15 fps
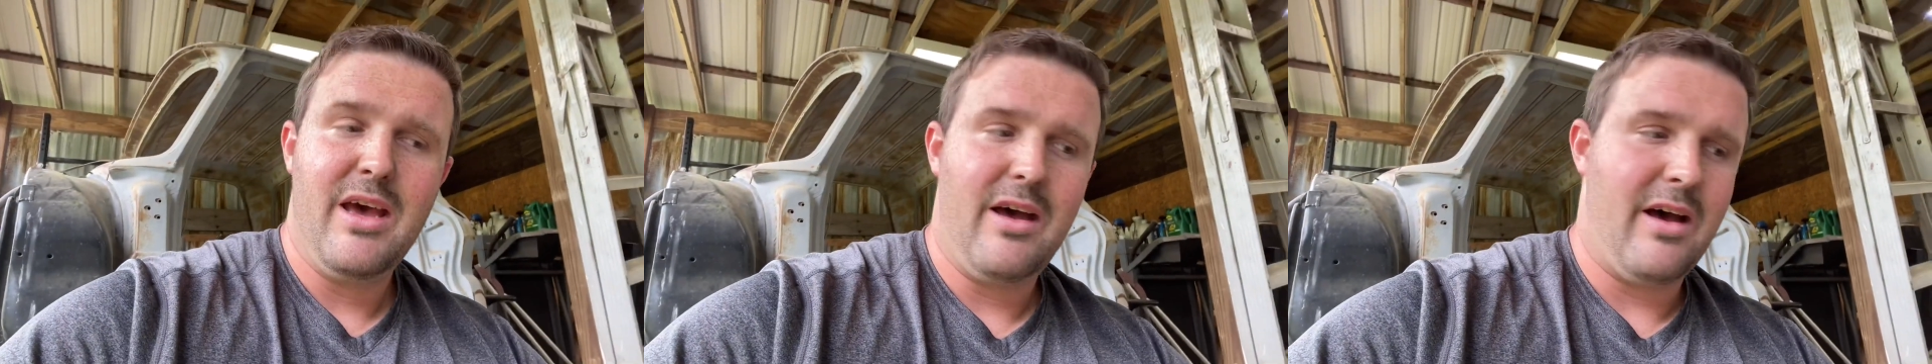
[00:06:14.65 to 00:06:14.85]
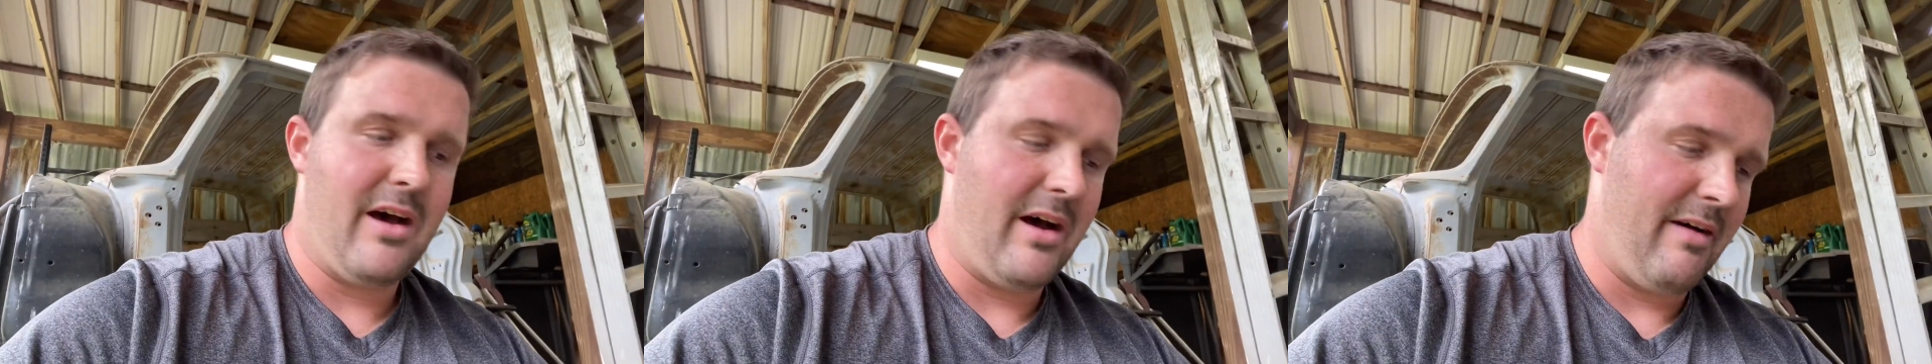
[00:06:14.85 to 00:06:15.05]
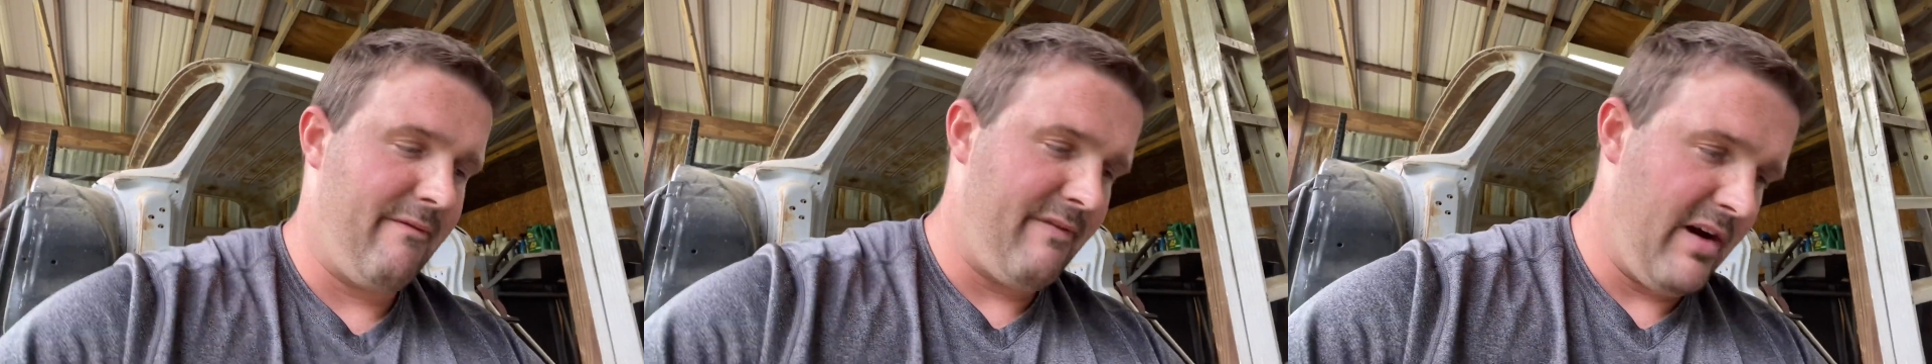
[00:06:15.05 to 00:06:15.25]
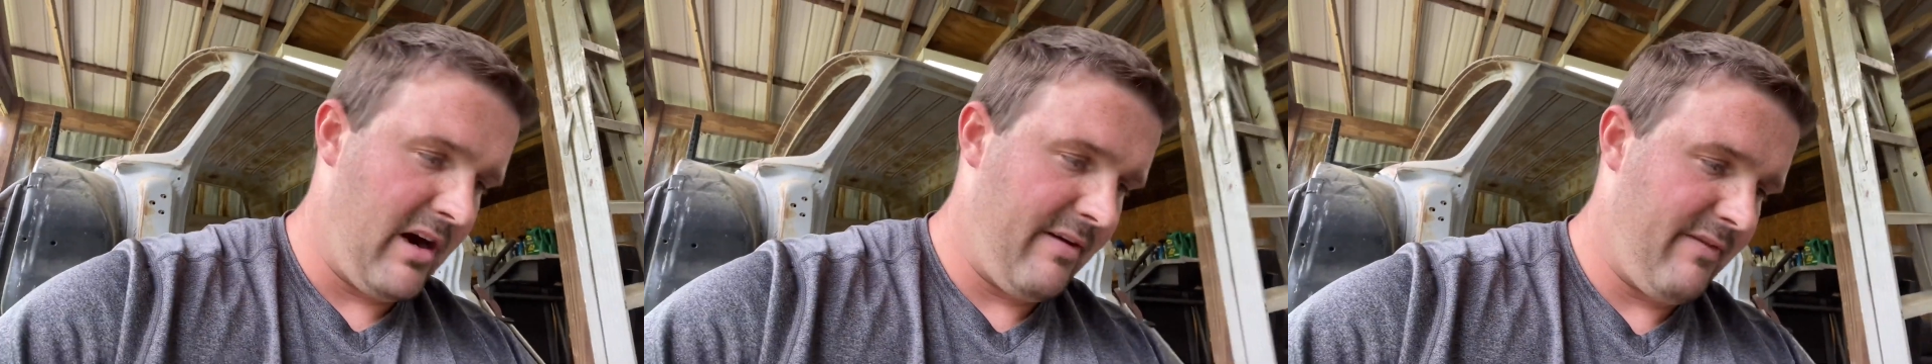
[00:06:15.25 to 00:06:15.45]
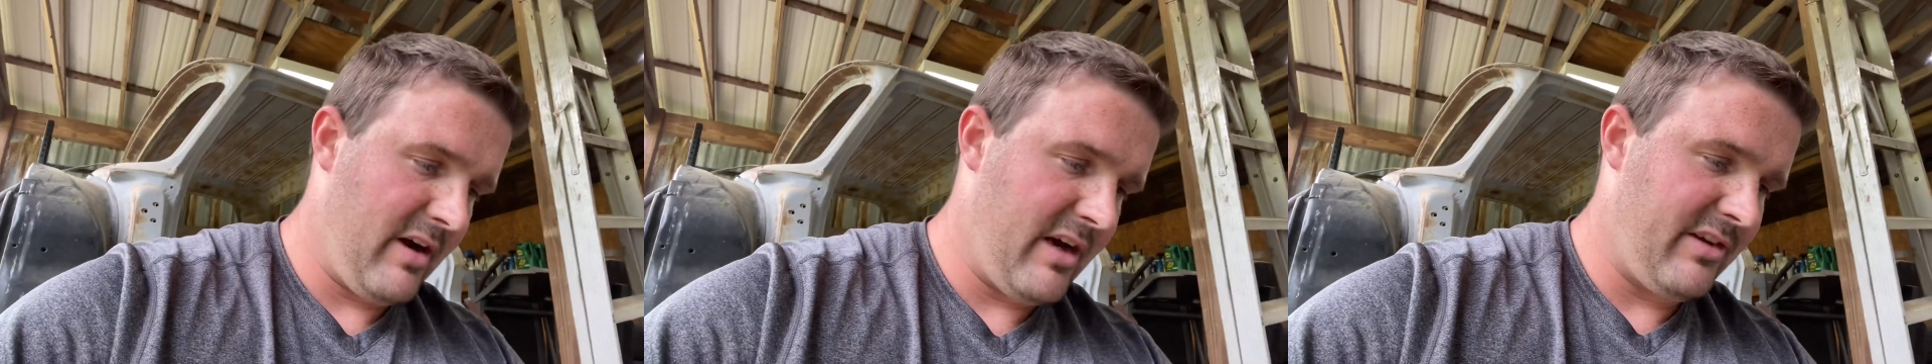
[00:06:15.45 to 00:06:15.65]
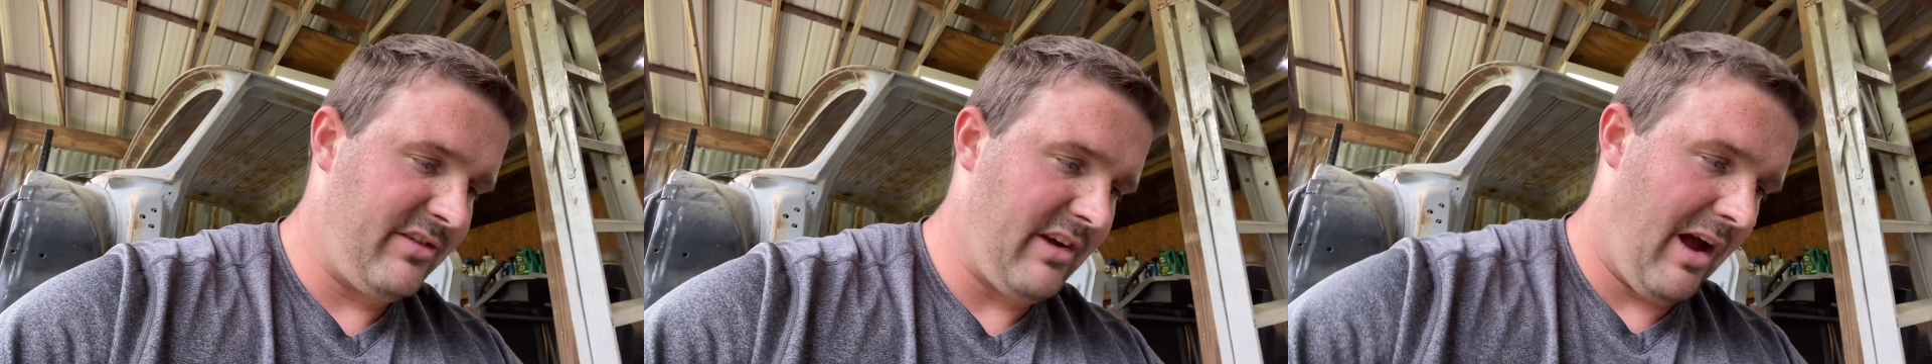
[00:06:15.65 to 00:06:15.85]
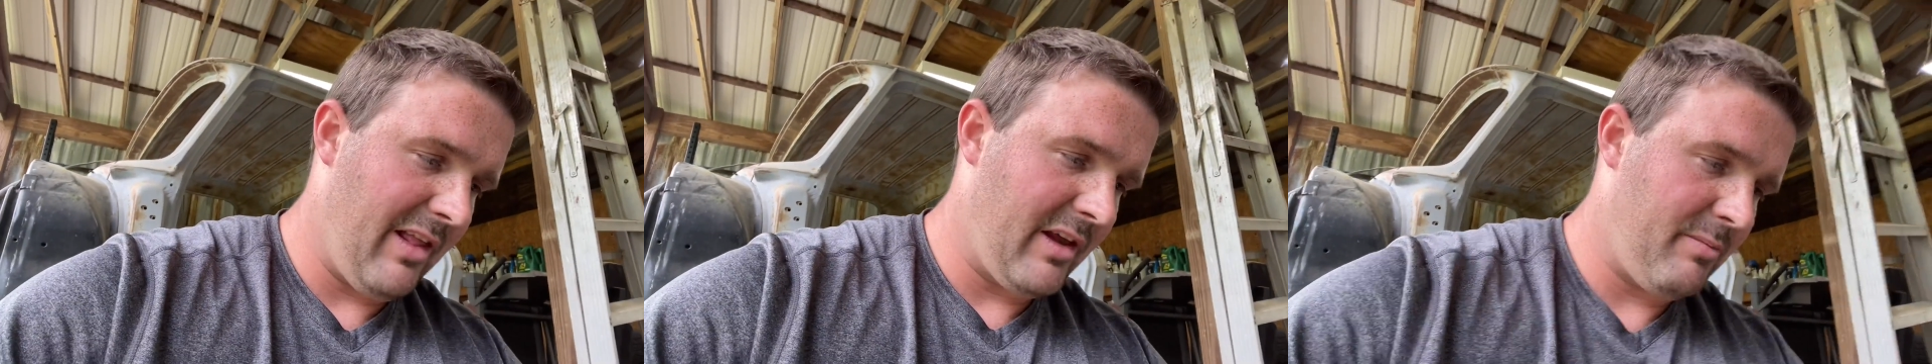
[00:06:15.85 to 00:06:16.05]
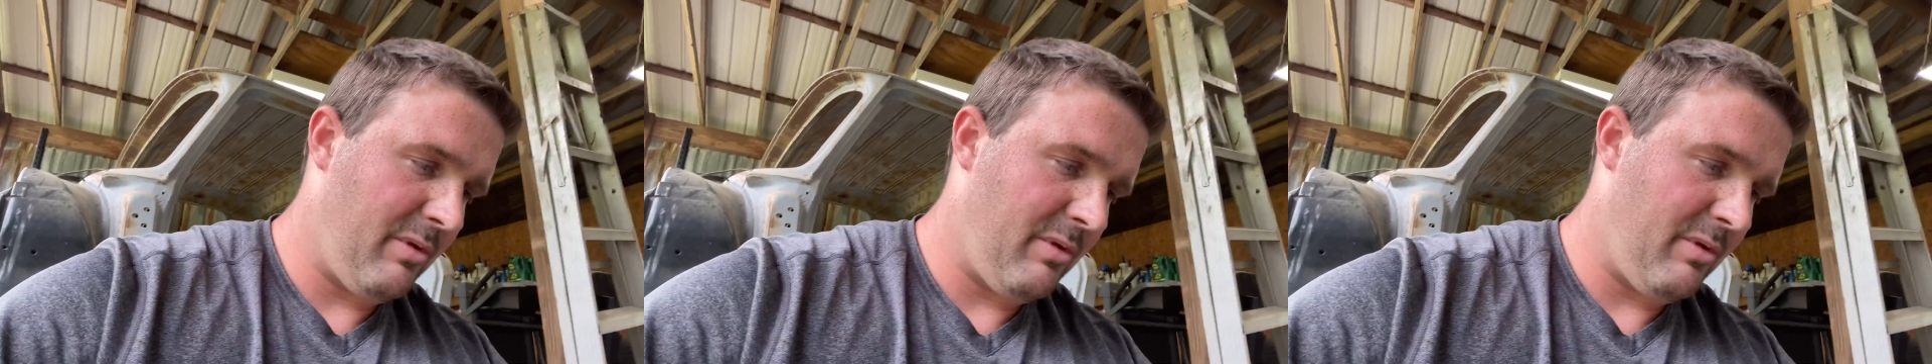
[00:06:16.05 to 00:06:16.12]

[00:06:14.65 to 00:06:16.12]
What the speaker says: a very, very solid